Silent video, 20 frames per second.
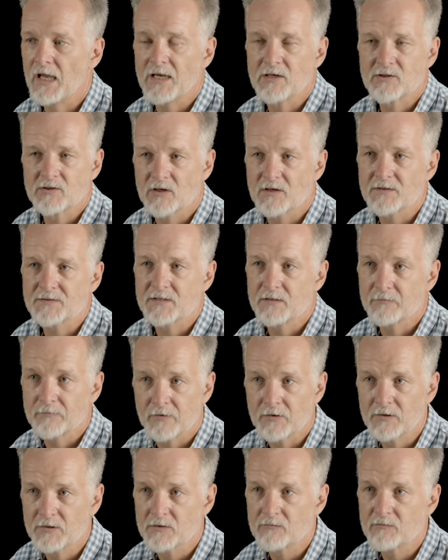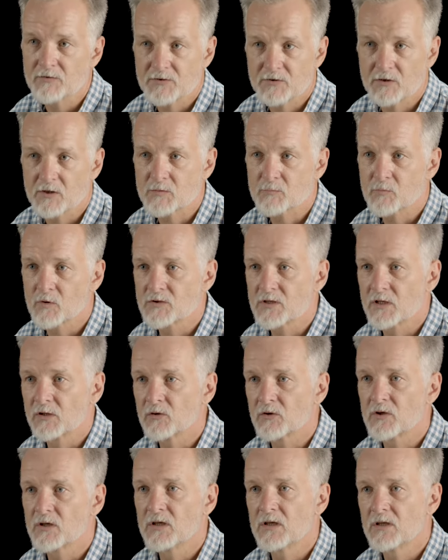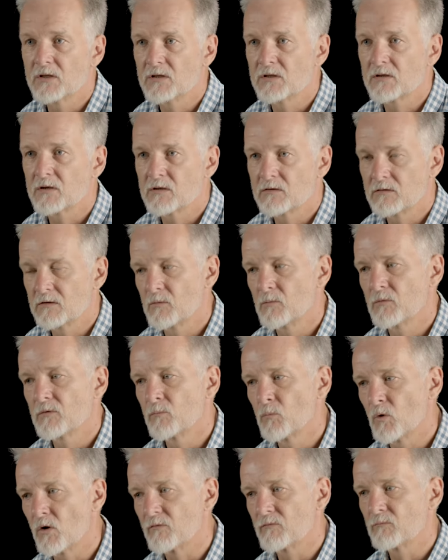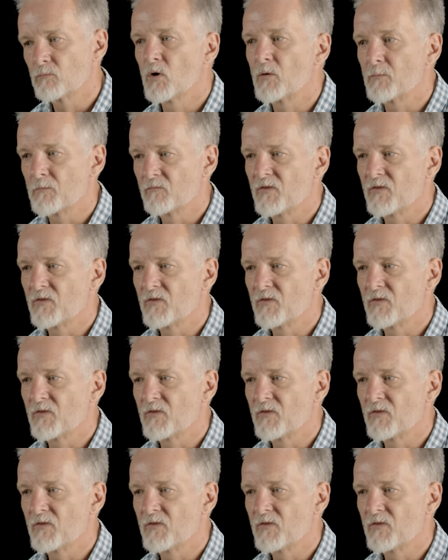HRC funded research project looking at what